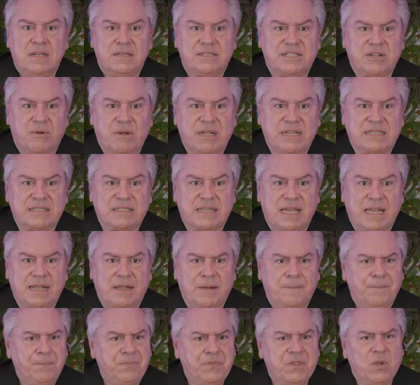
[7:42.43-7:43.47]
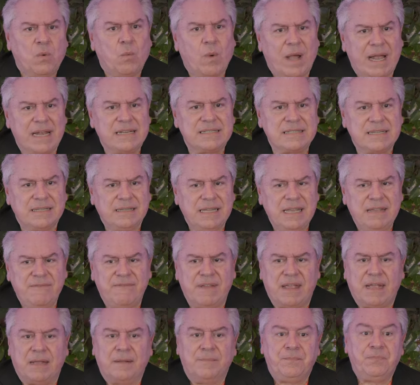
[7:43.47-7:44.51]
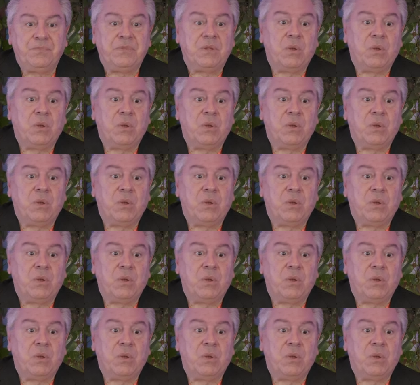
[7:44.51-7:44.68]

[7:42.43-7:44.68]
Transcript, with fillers: So it's like, why is it leaving?